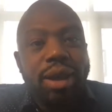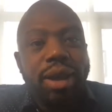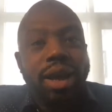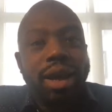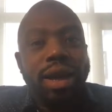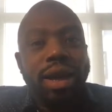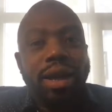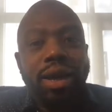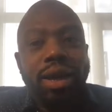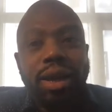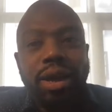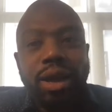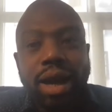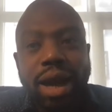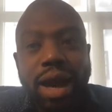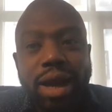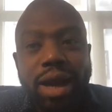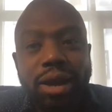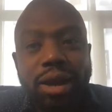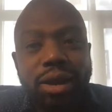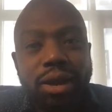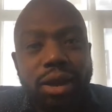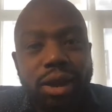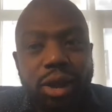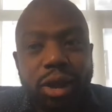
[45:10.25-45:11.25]
and then
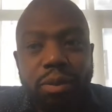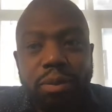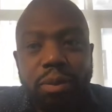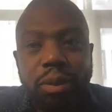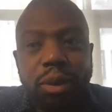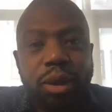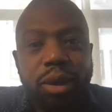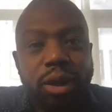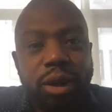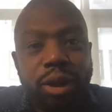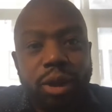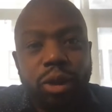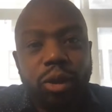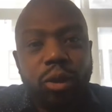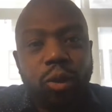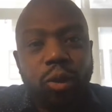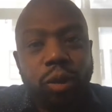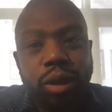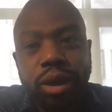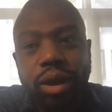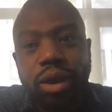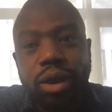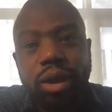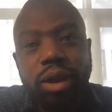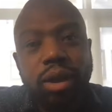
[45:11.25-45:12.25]
has an experience
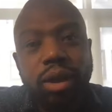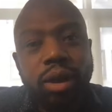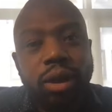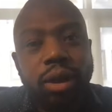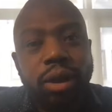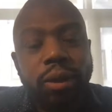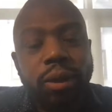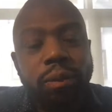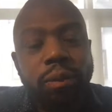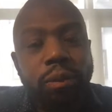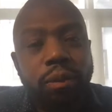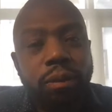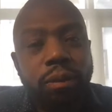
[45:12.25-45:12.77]
with the uh,